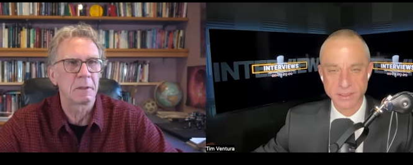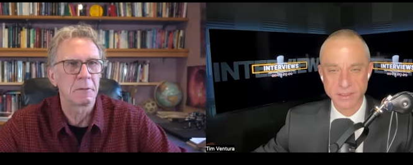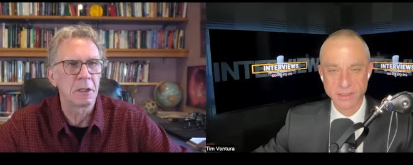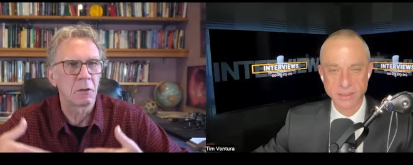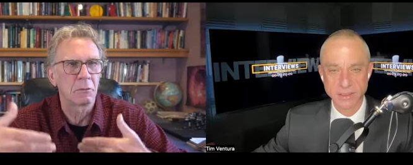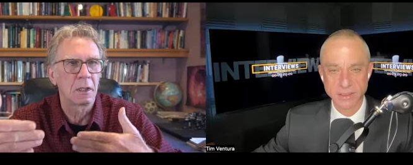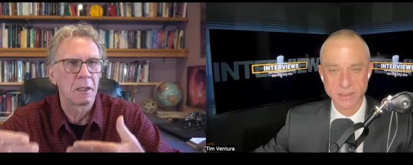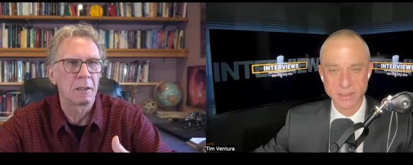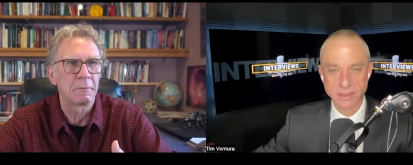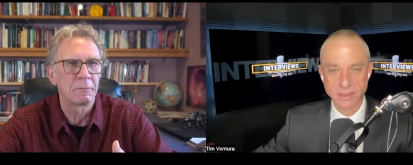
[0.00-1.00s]
Speaker 1: you know,
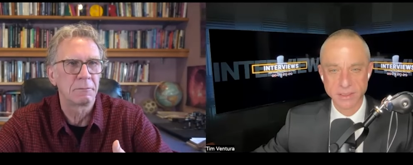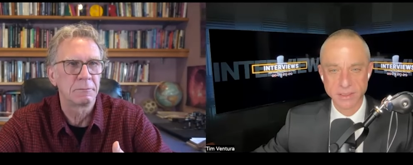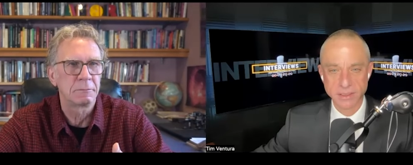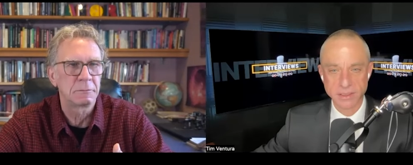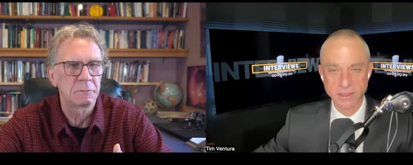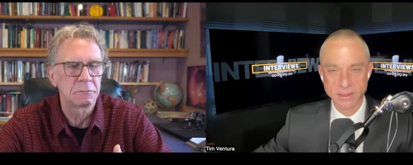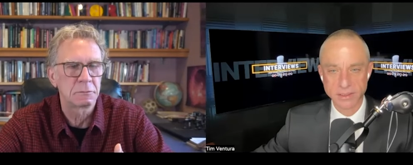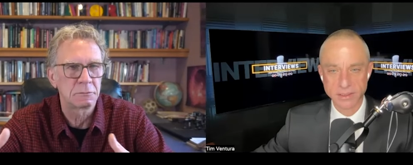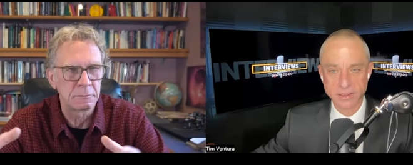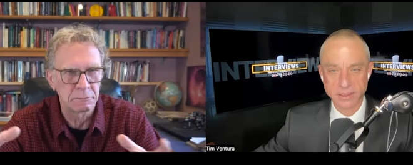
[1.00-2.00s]
um,
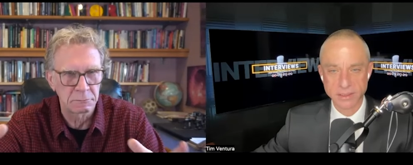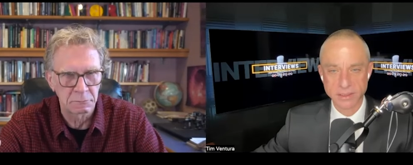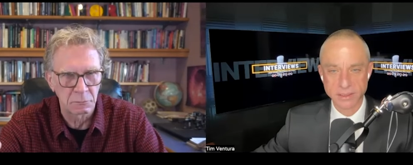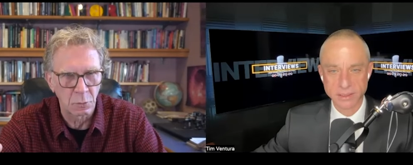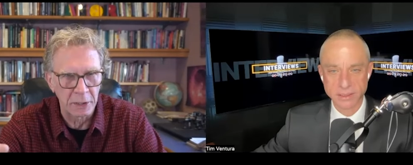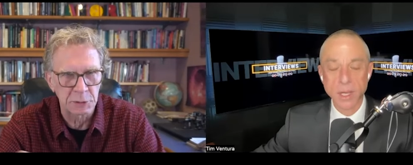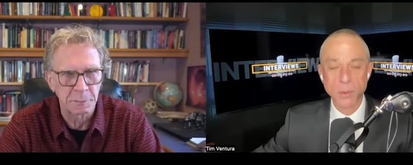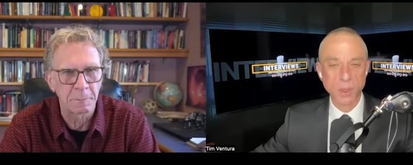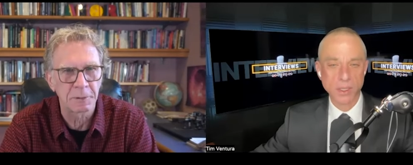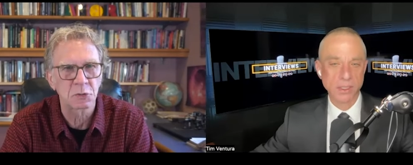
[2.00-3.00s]
what its
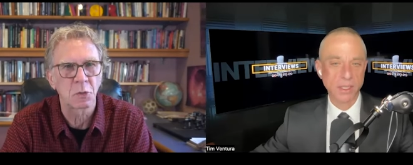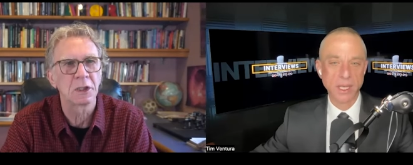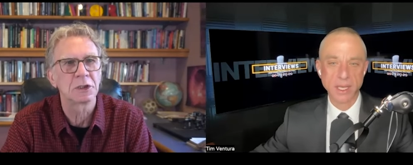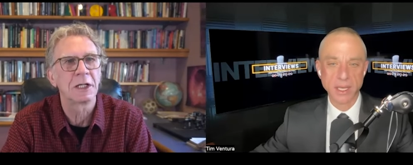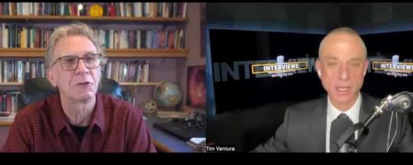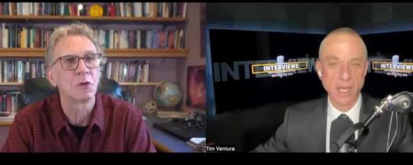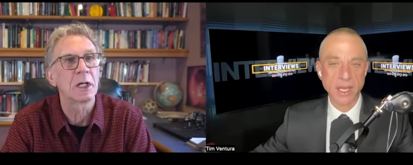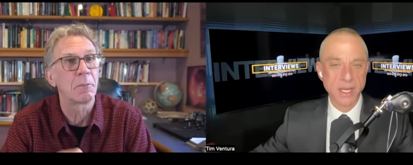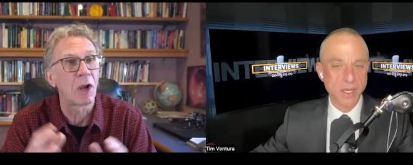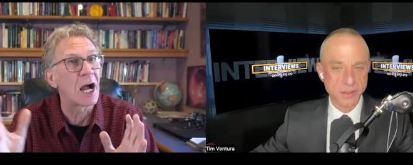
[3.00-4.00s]
purpose, well, was, it was
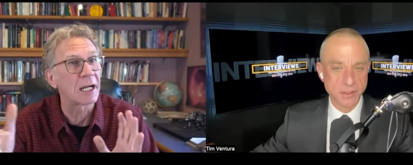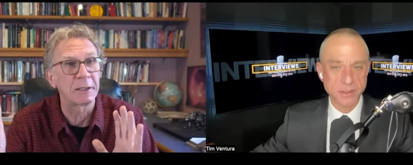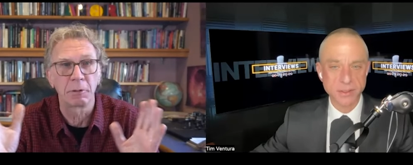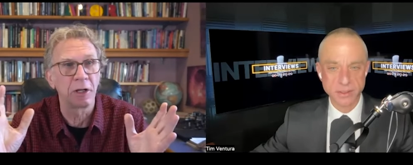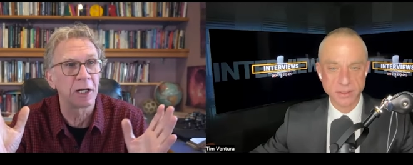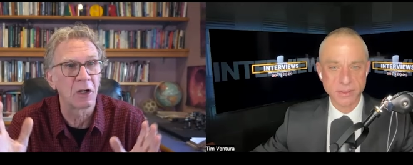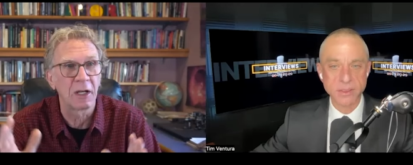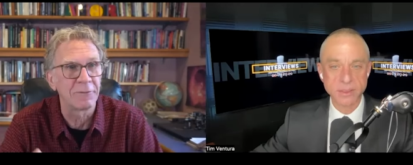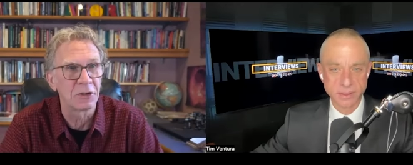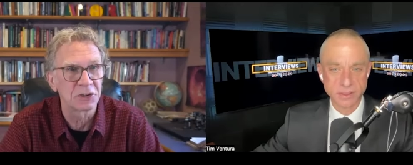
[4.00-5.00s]
really and, blocked and, at political
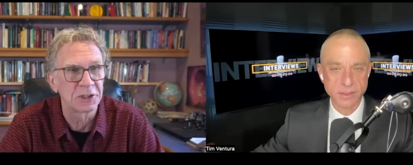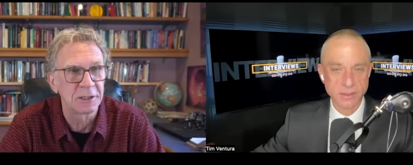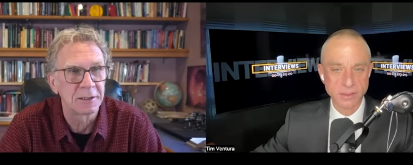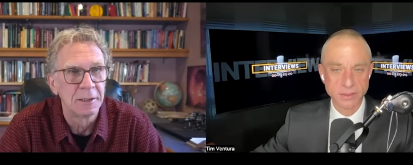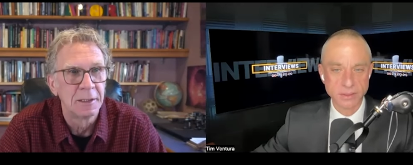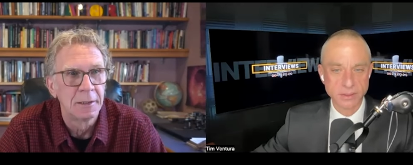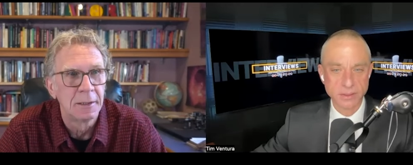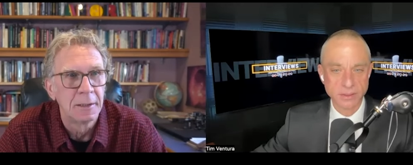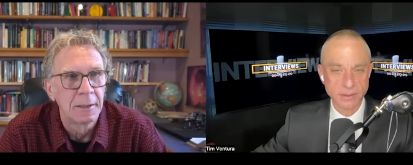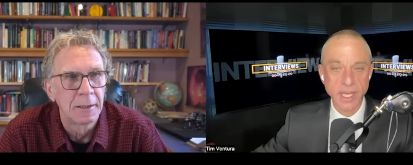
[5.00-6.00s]
levels and
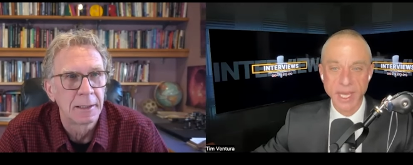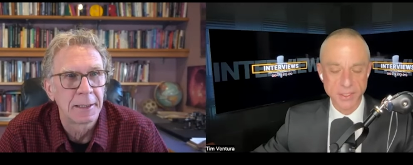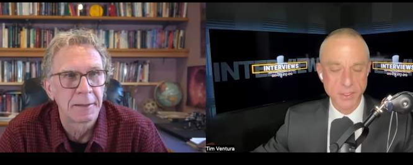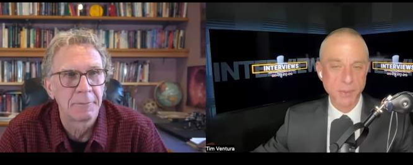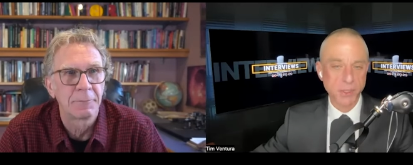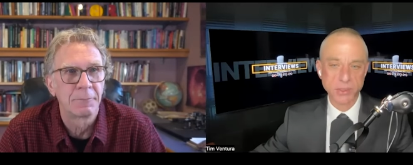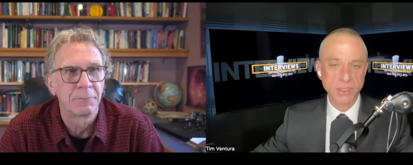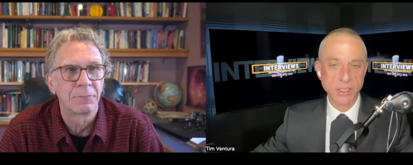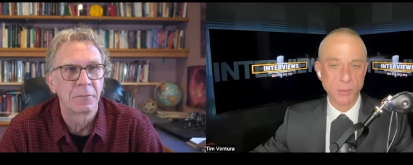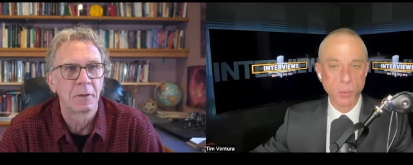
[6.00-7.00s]
Speaker 2: yeah,
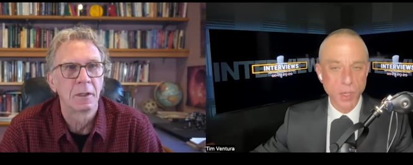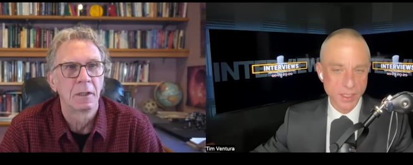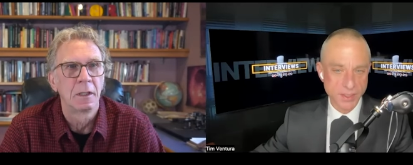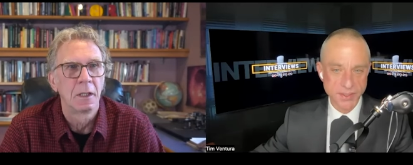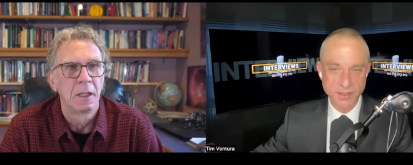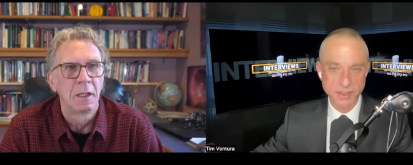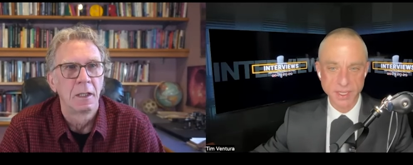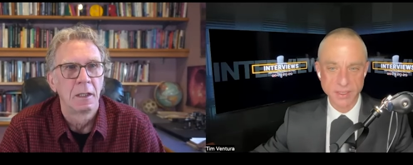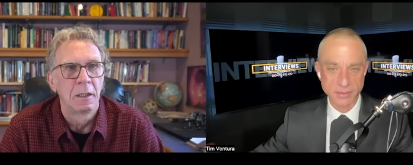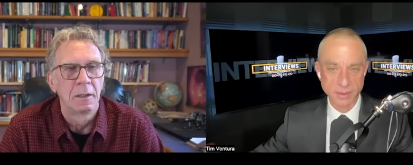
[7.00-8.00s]
spirulina was
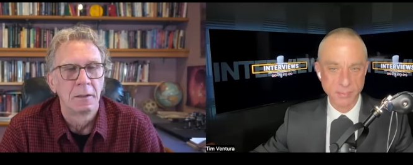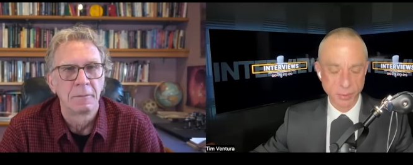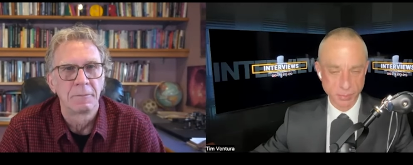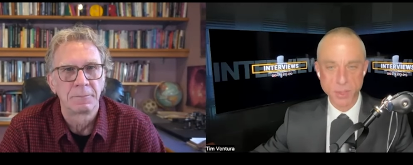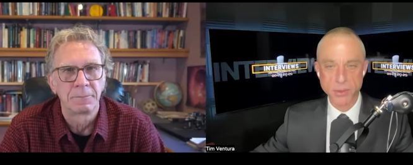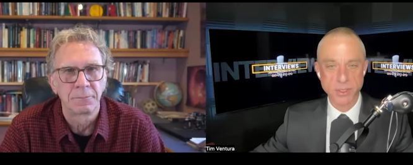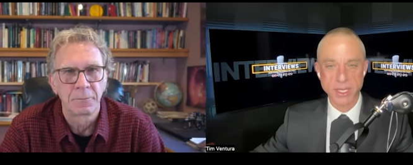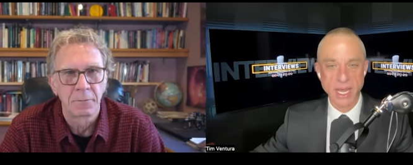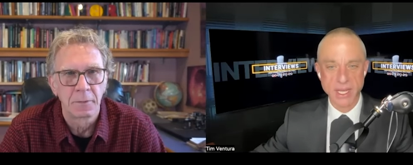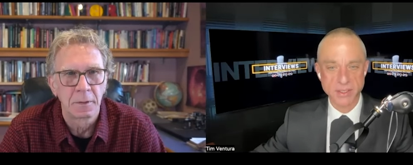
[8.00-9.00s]
uh,
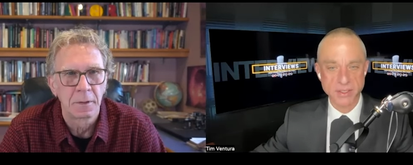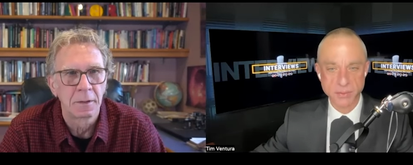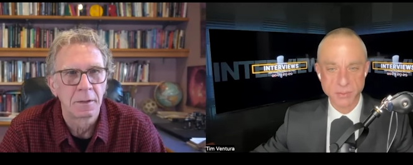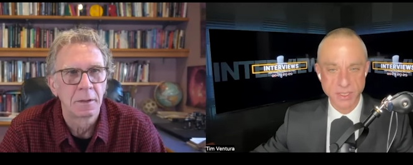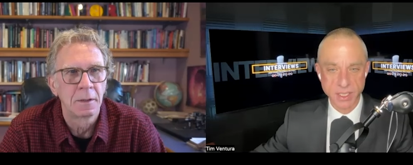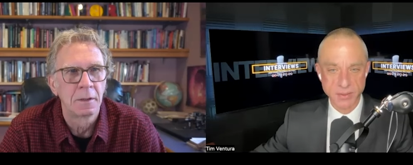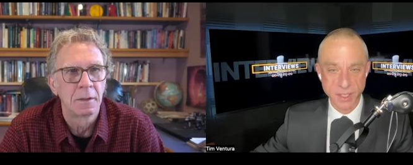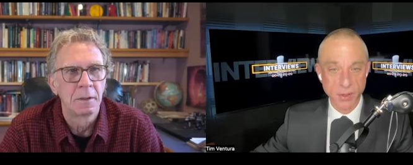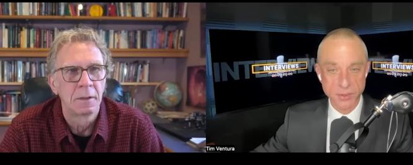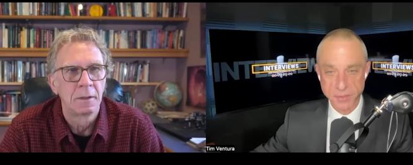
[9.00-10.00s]
promoted as you know
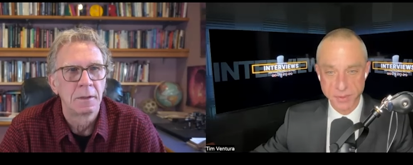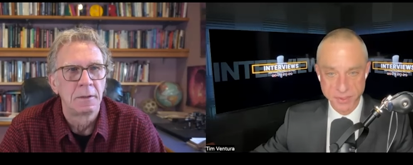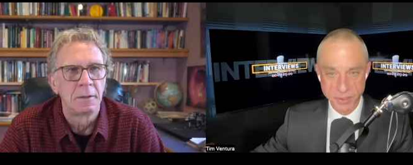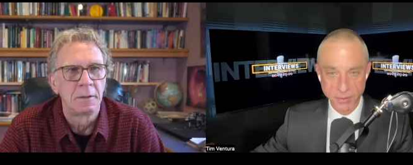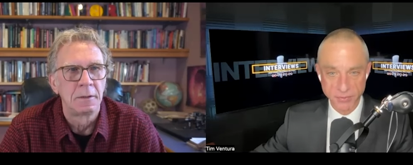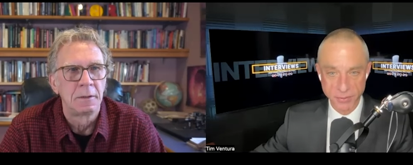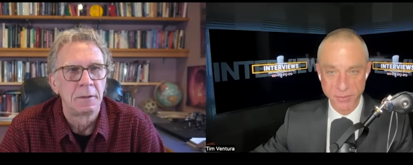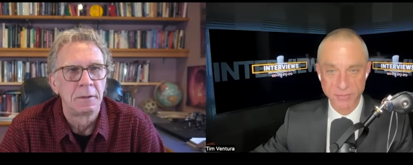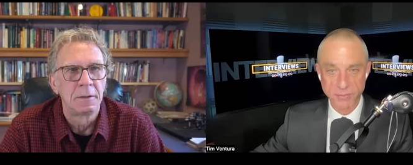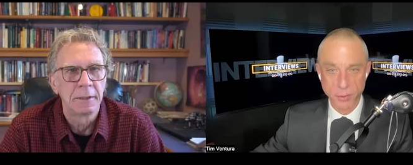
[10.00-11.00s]
the ultimate
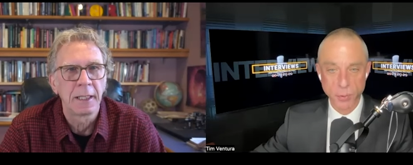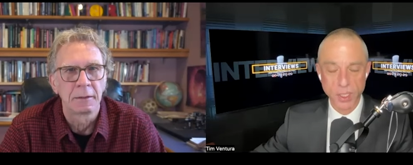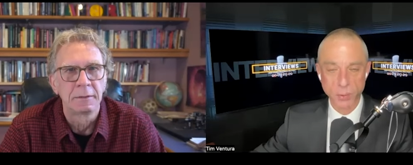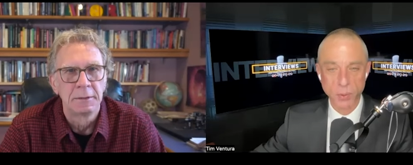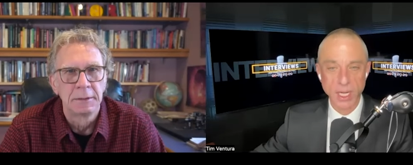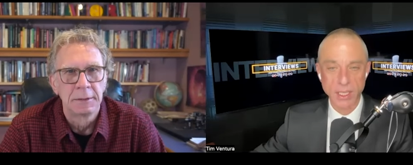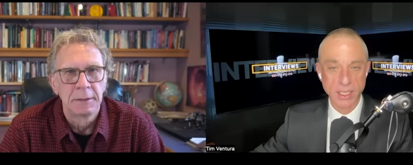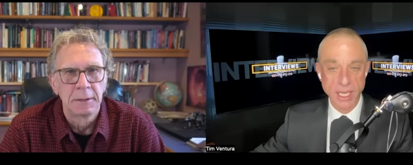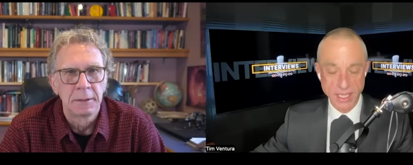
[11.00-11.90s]
superfood for quite yeah. a while, and